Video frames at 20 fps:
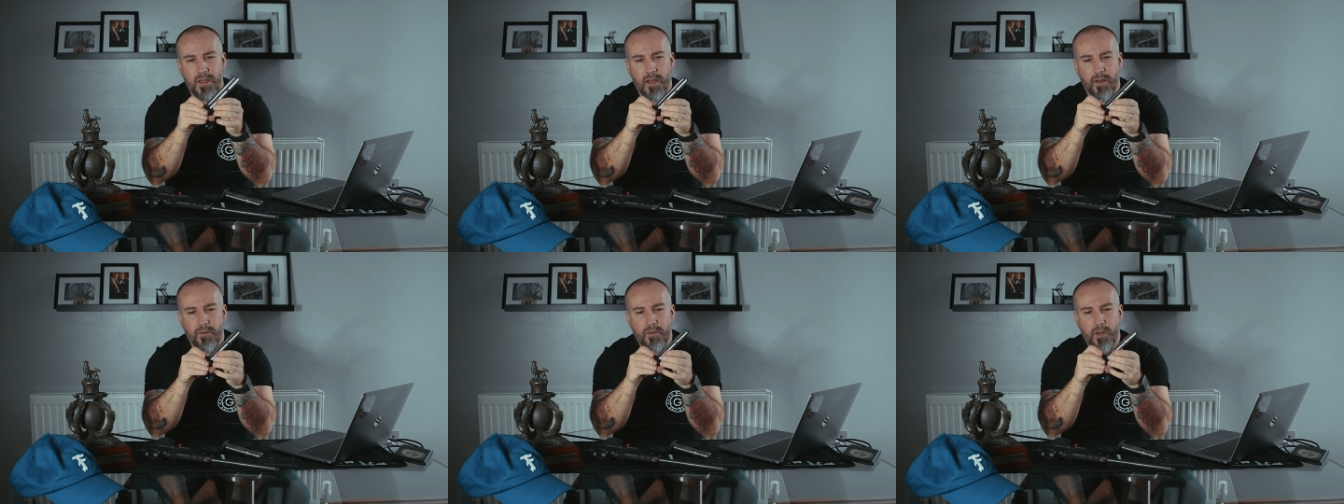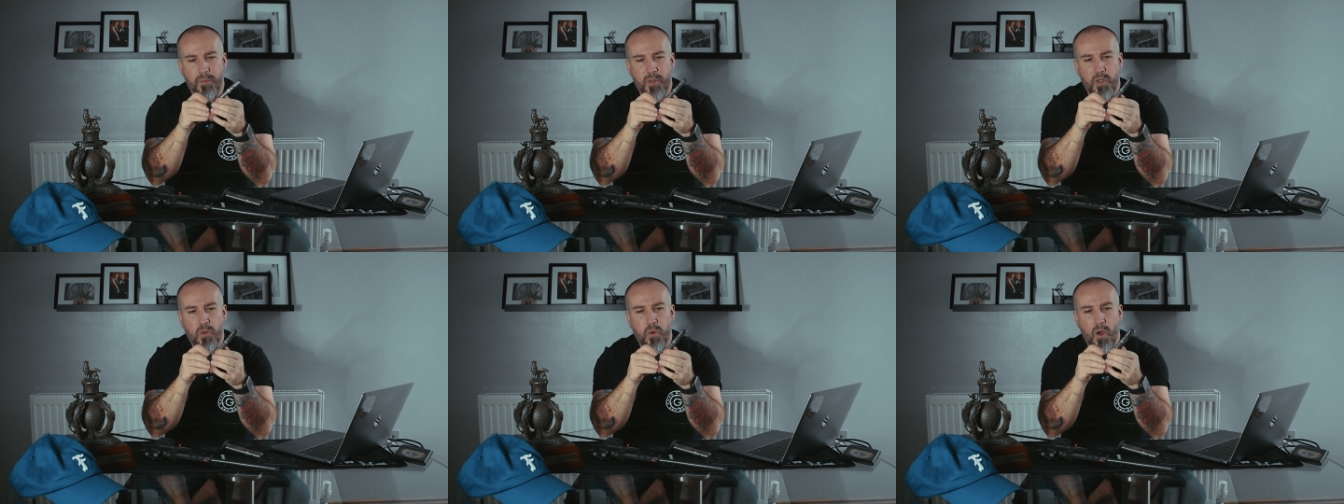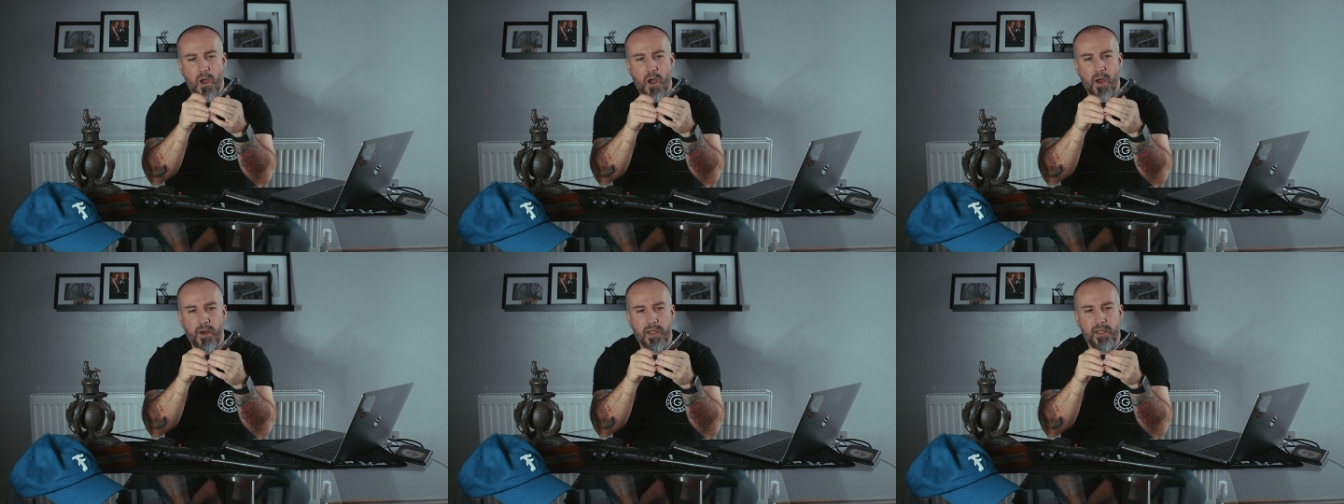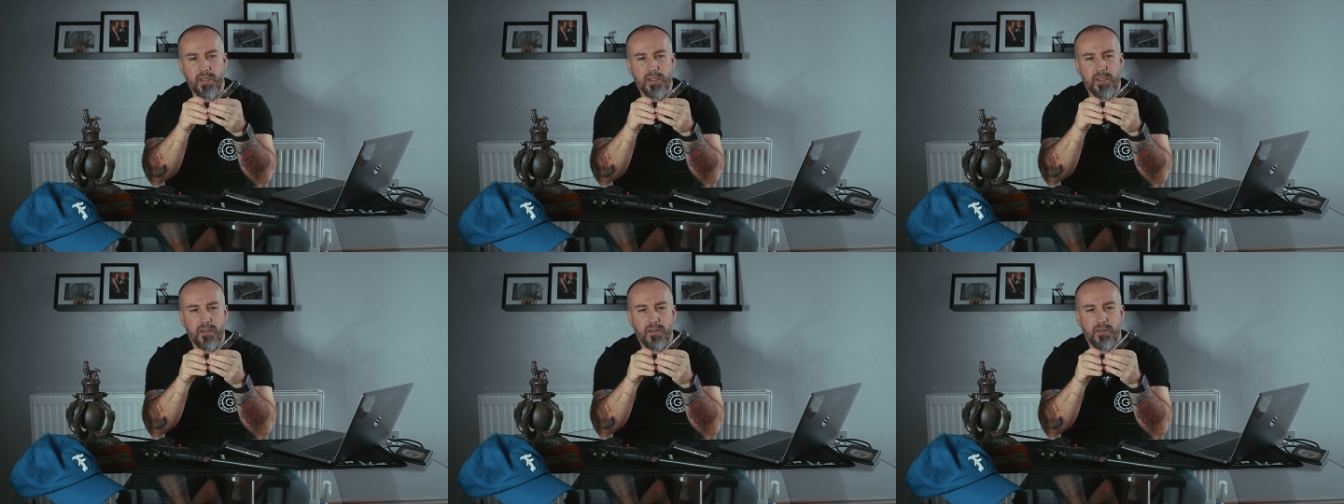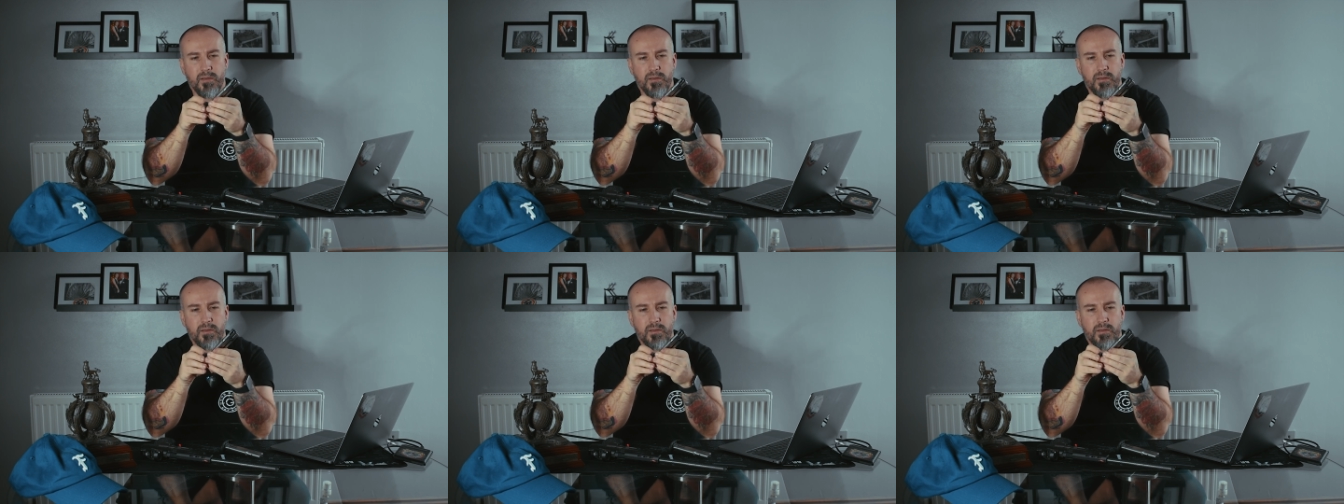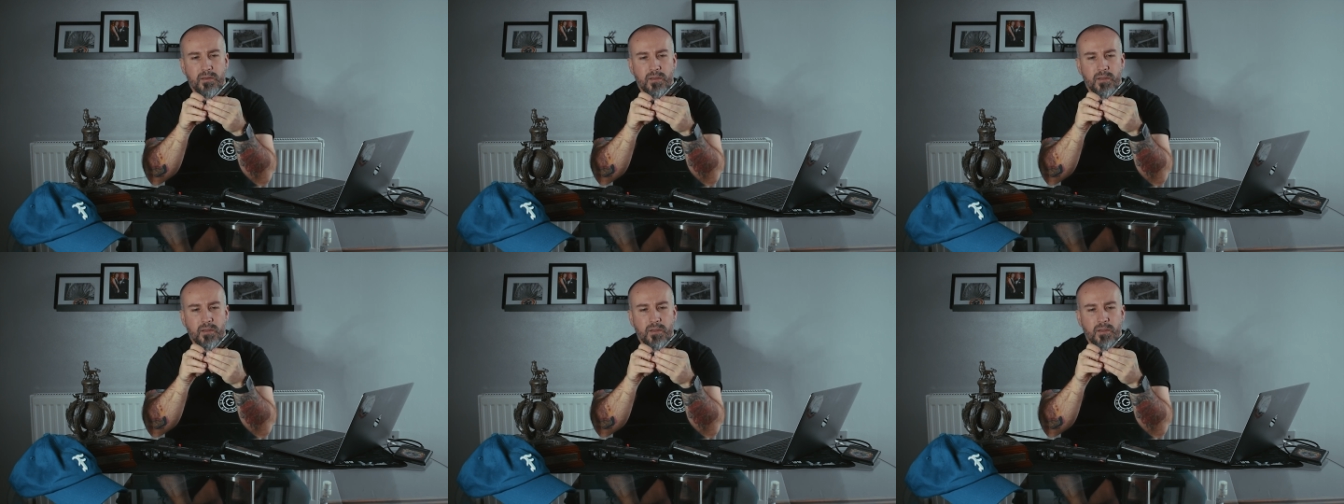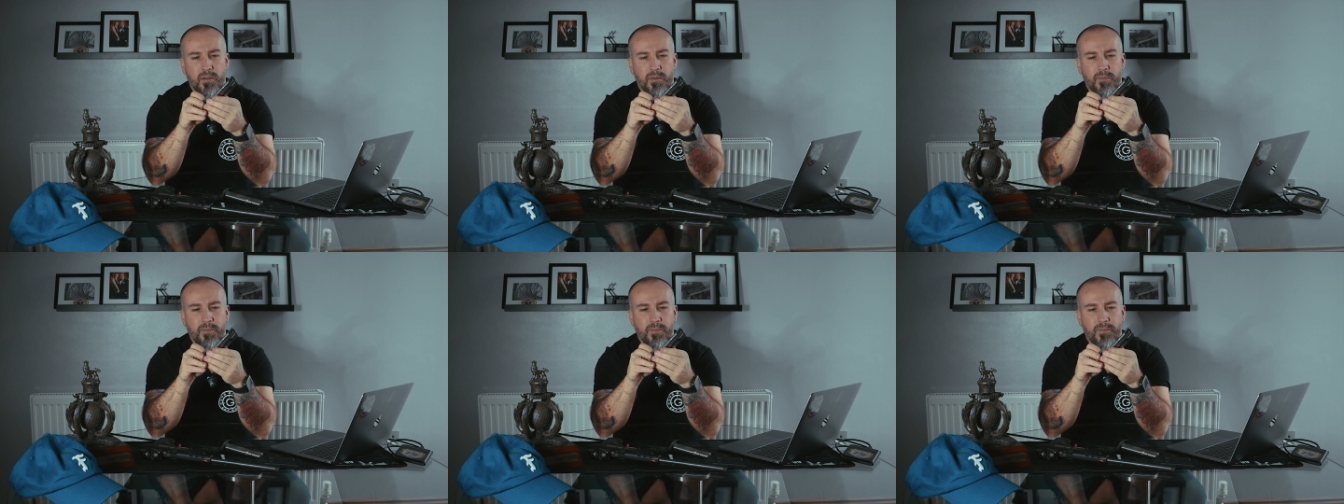I've got to be quite honest,
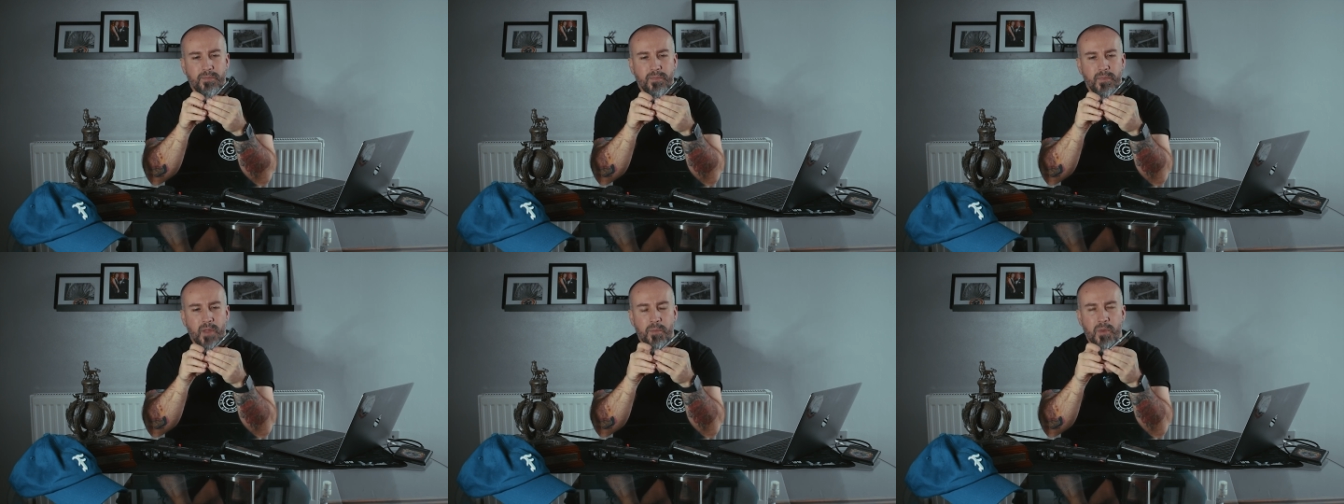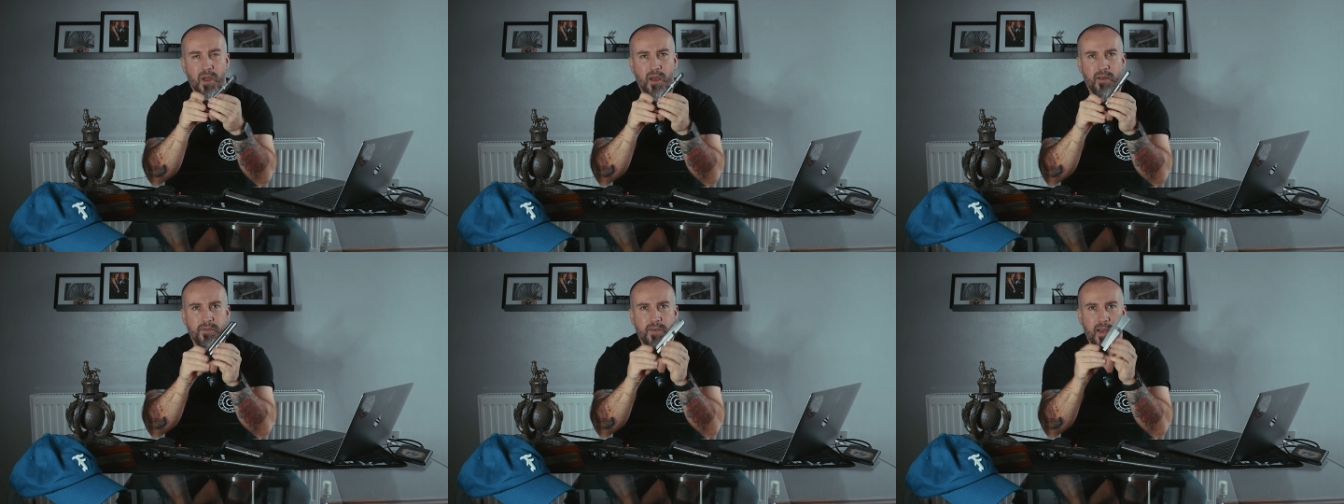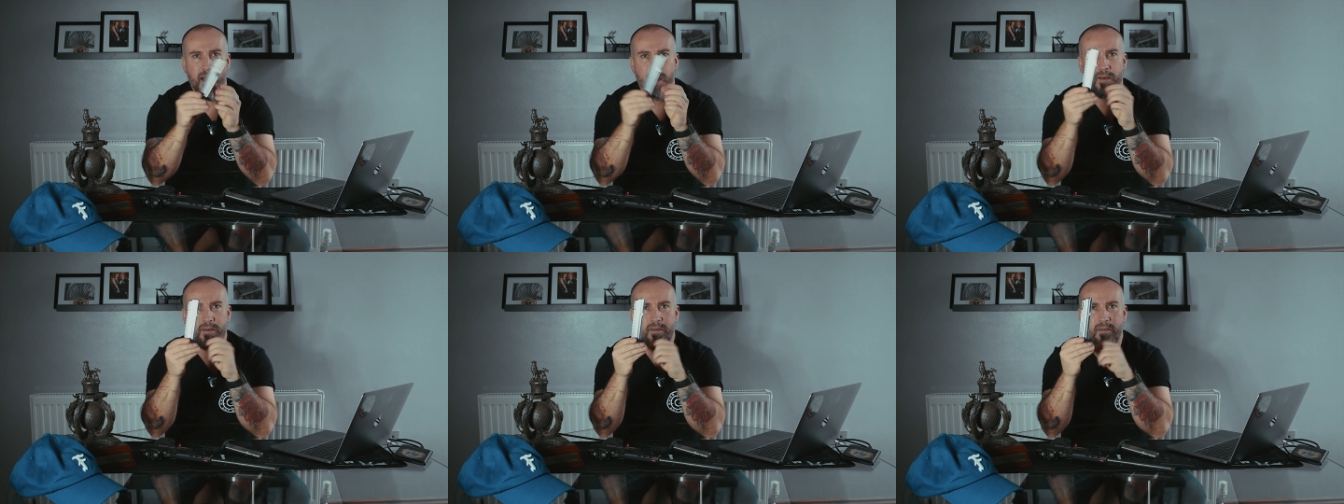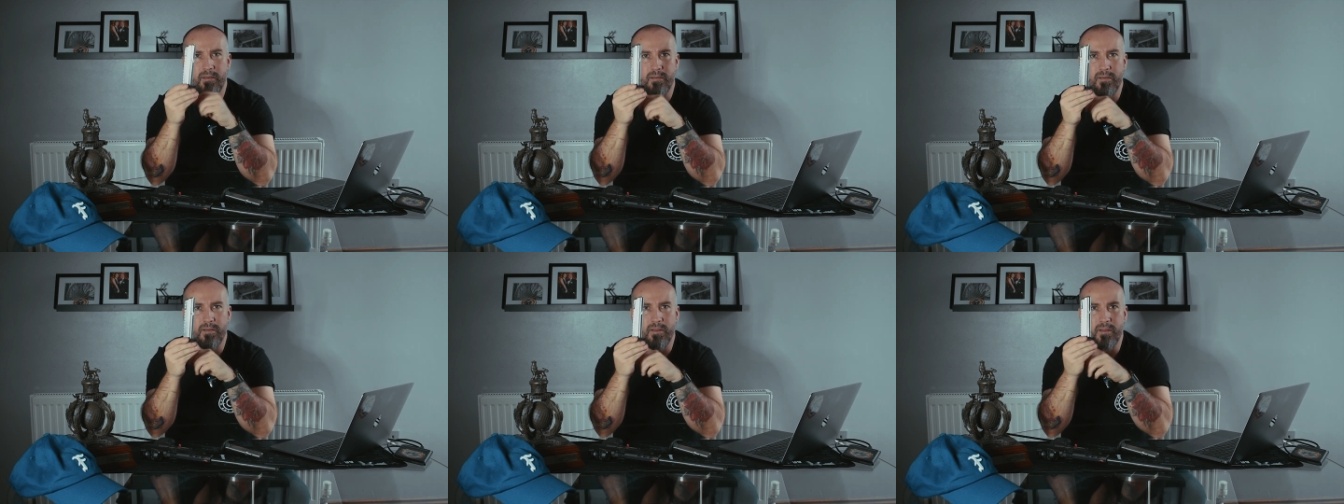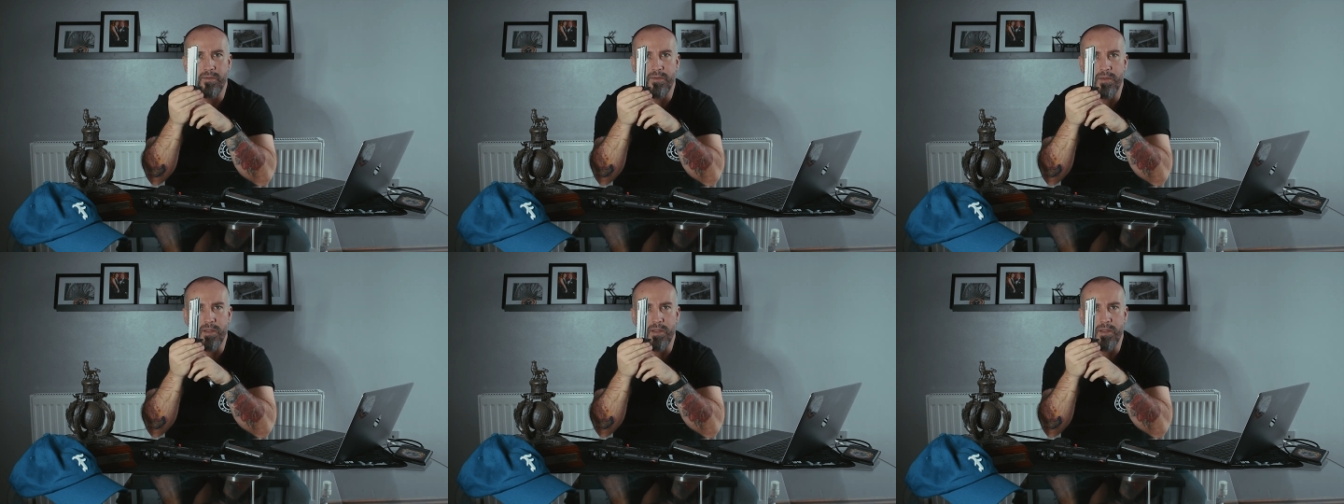I'm not a fan of